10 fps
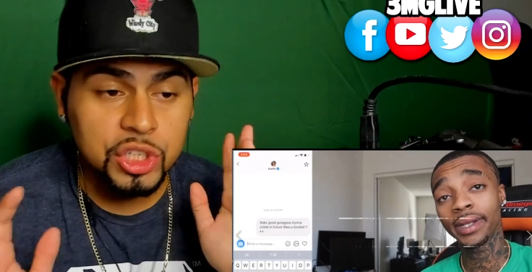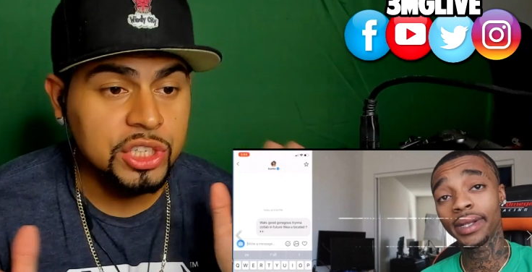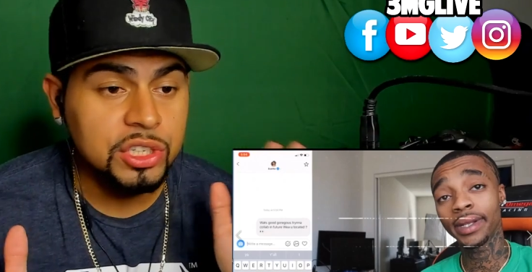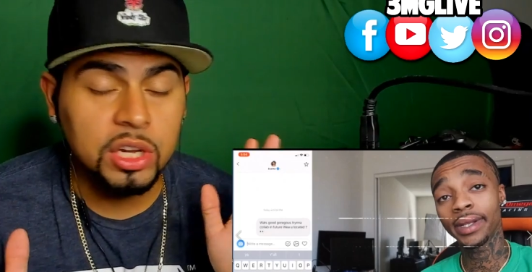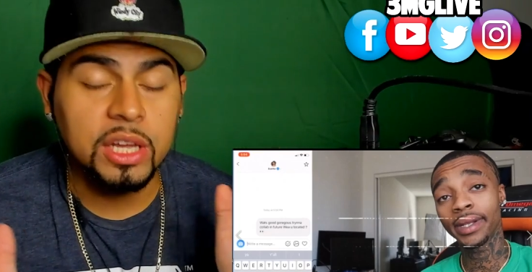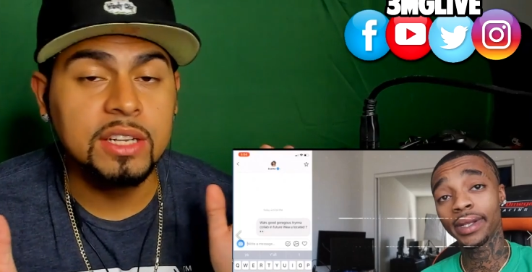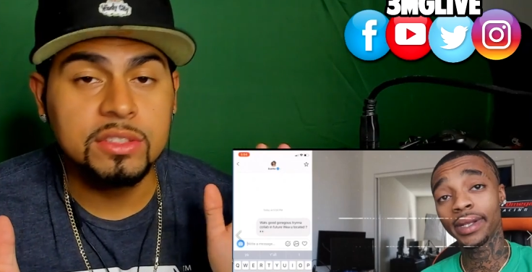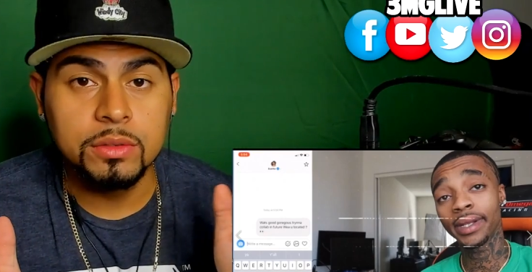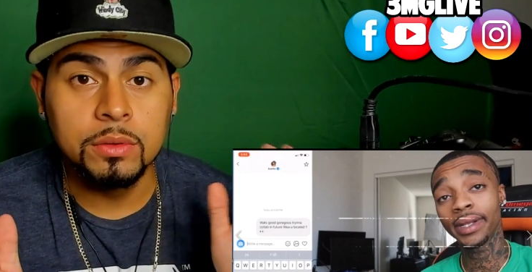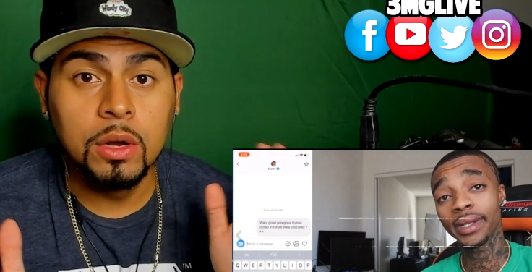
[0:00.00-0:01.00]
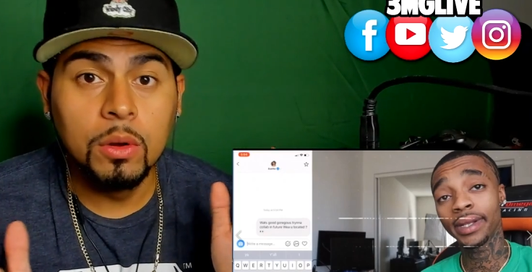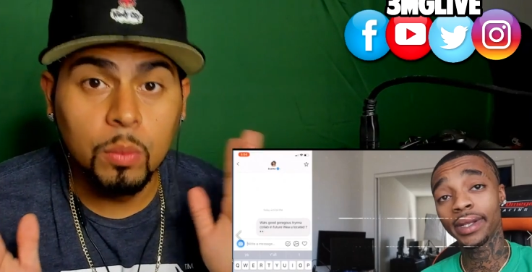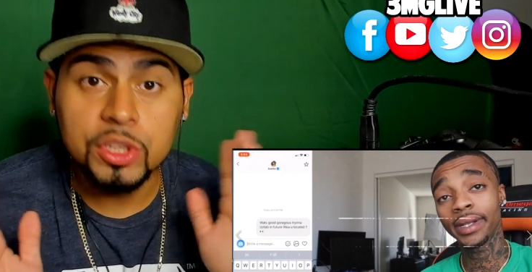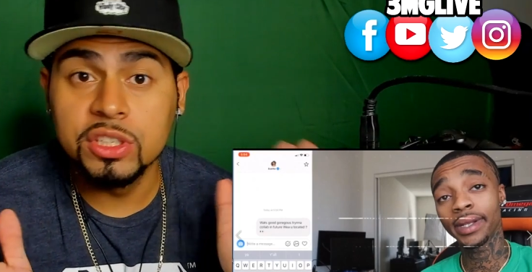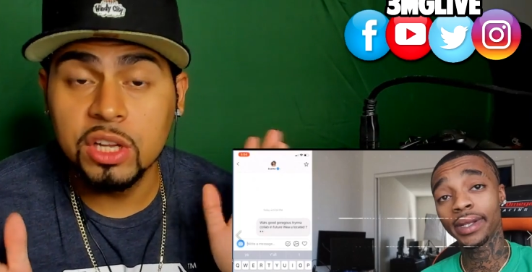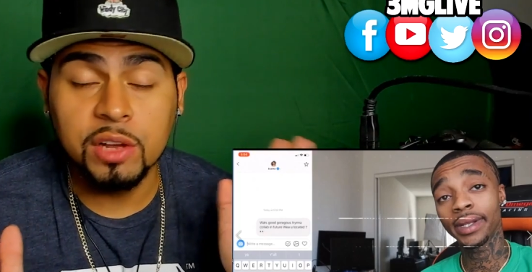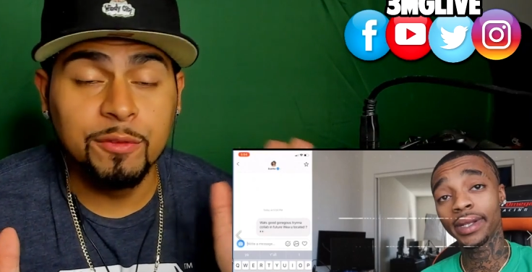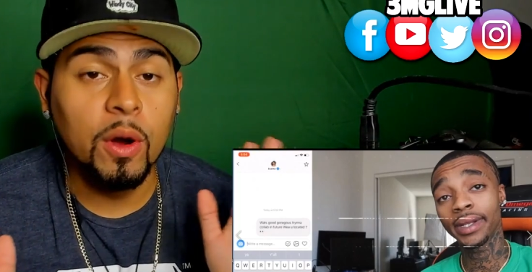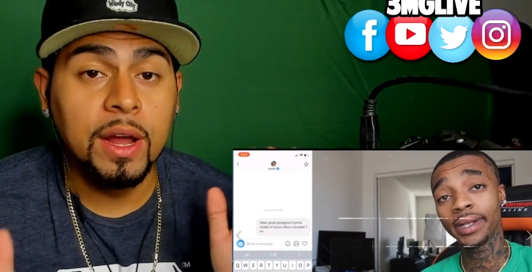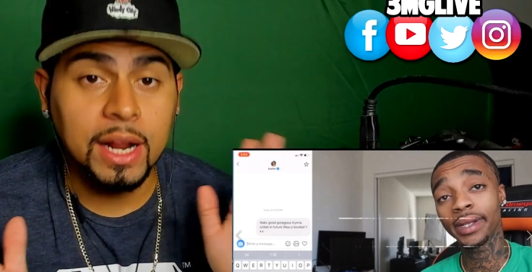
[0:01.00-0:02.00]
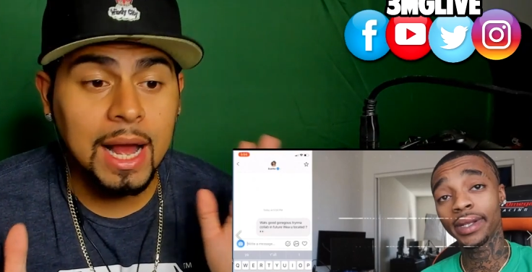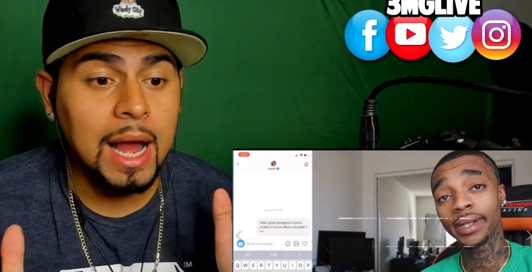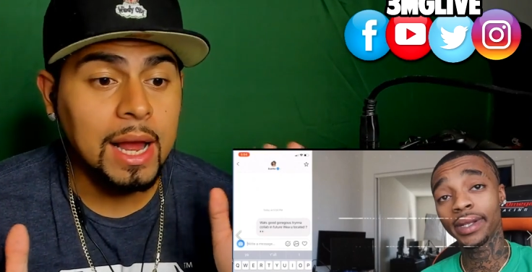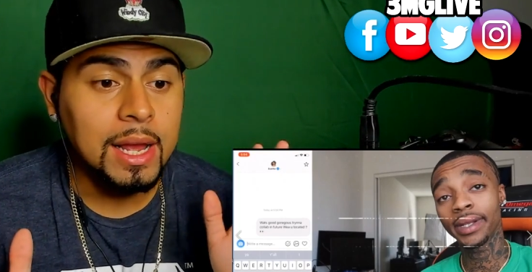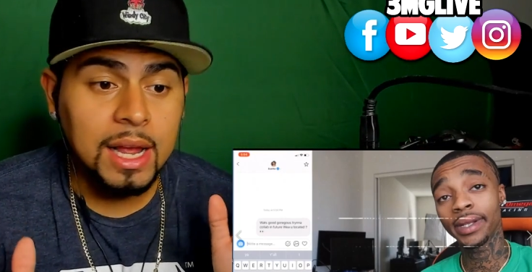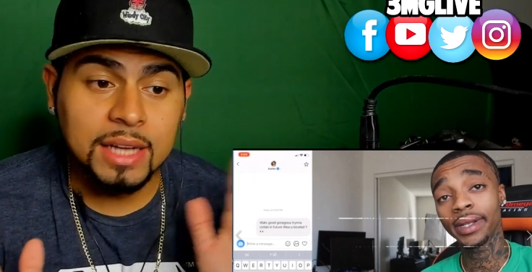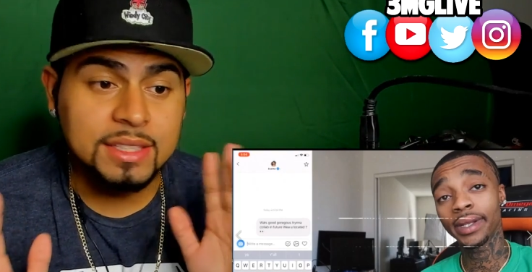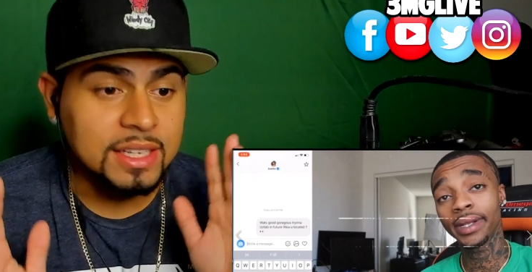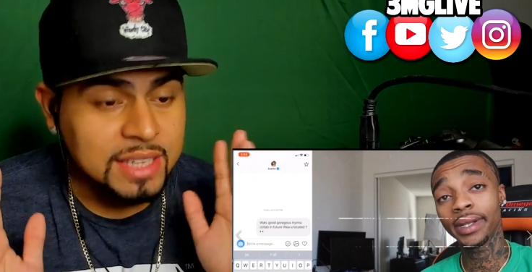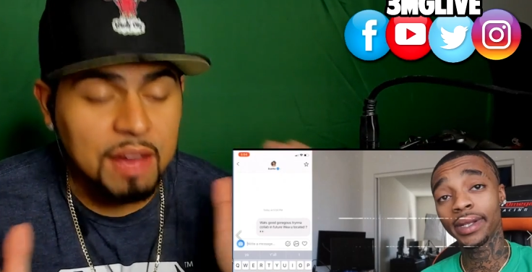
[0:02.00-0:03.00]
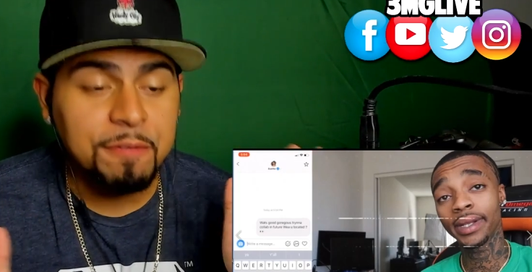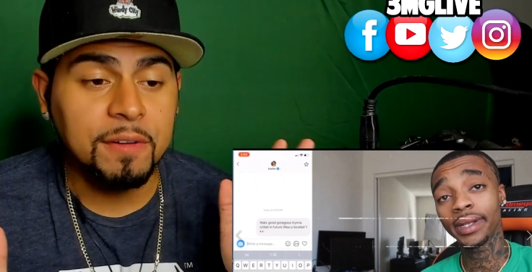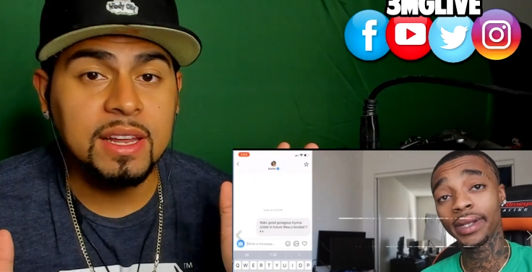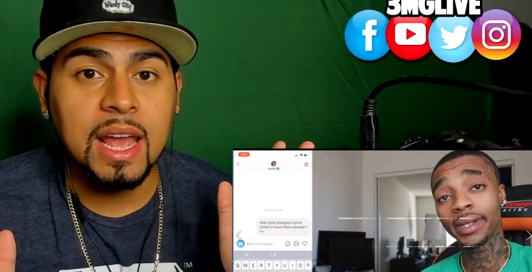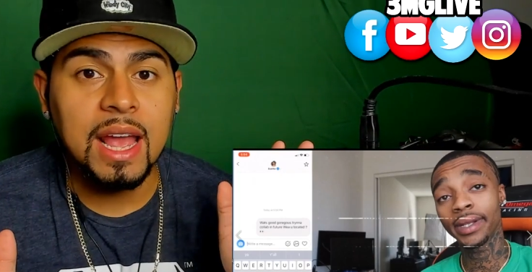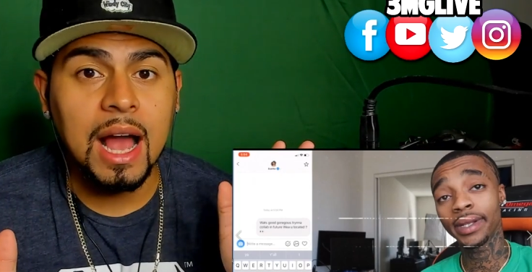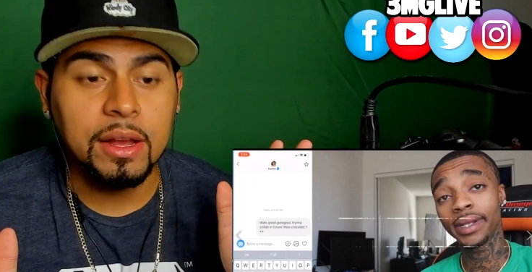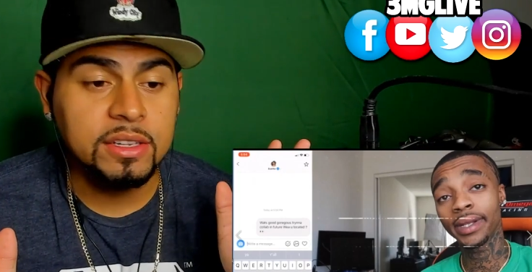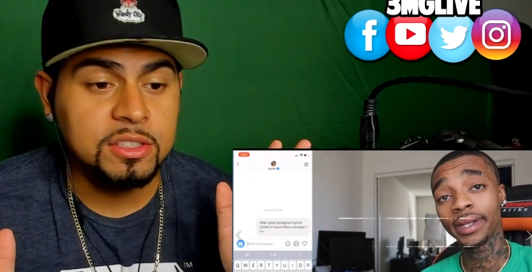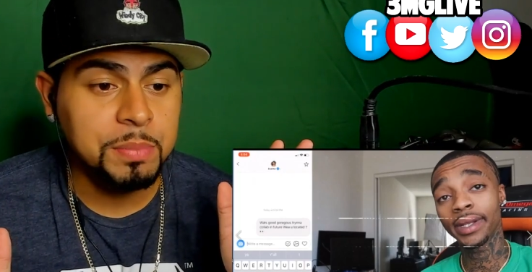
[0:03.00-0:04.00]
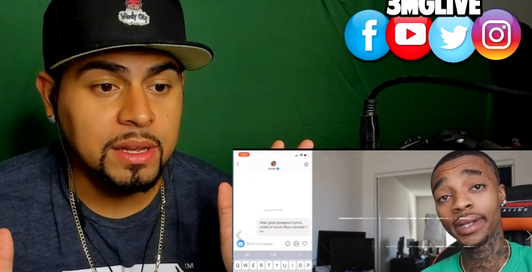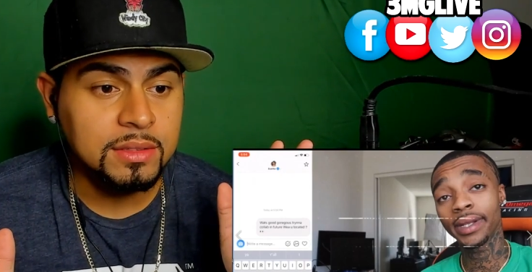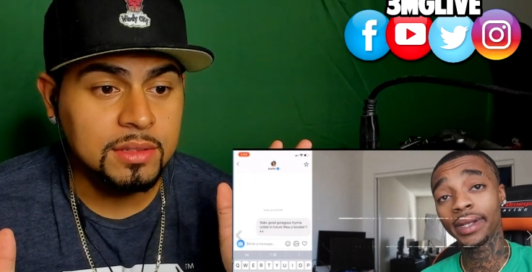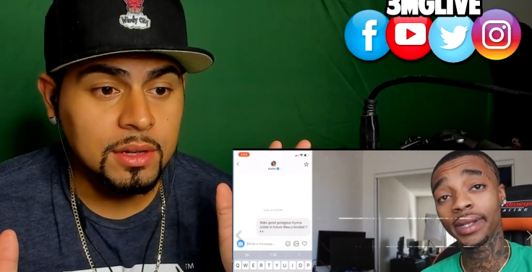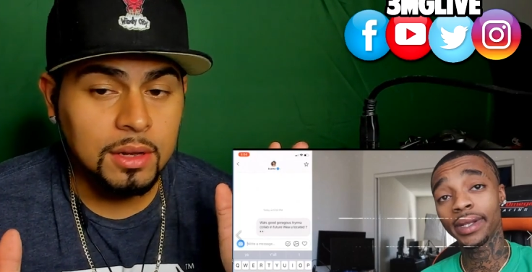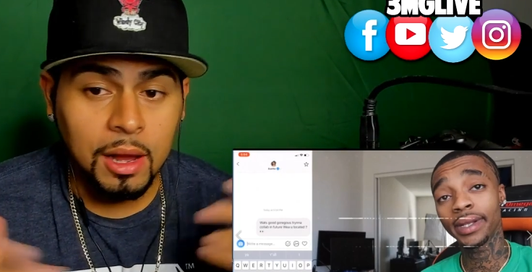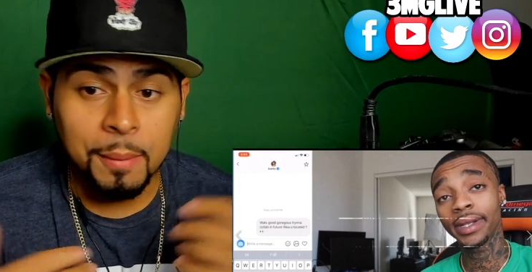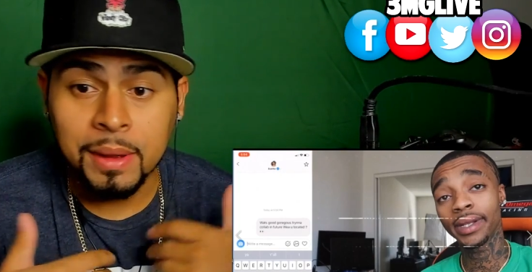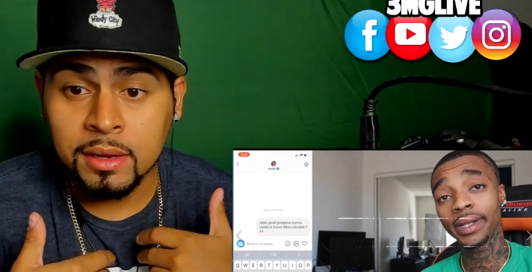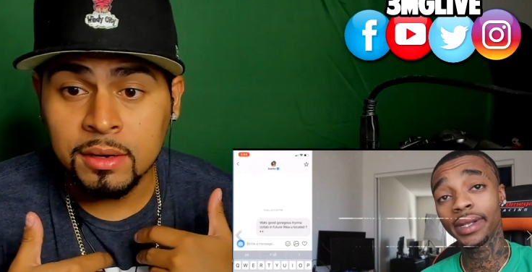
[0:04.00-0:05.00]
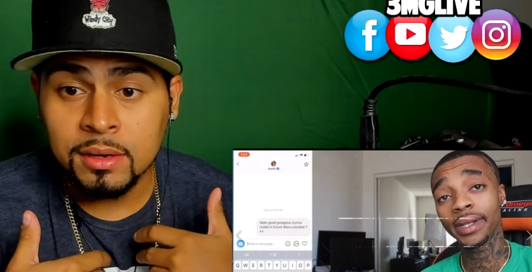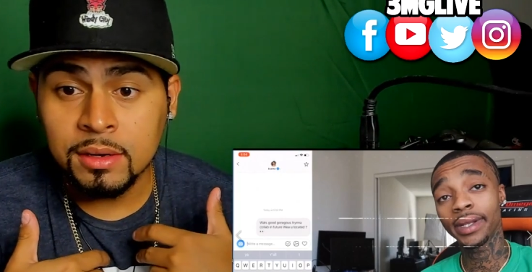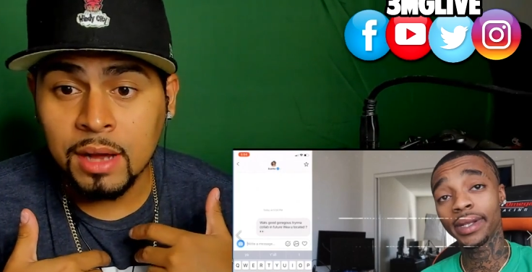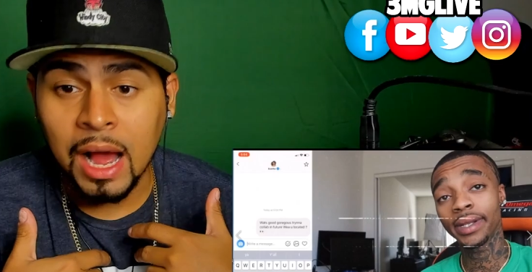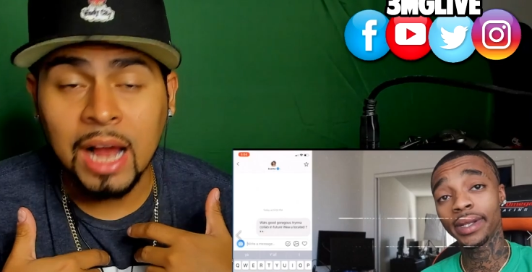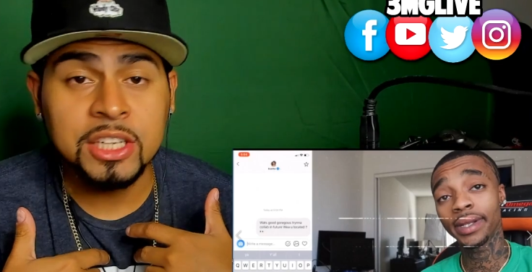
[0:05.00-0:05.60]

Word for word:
Speaker 1: she's looking into, what she's looking for in a guy. Cause it definitely ain't how he speaks. I mean, I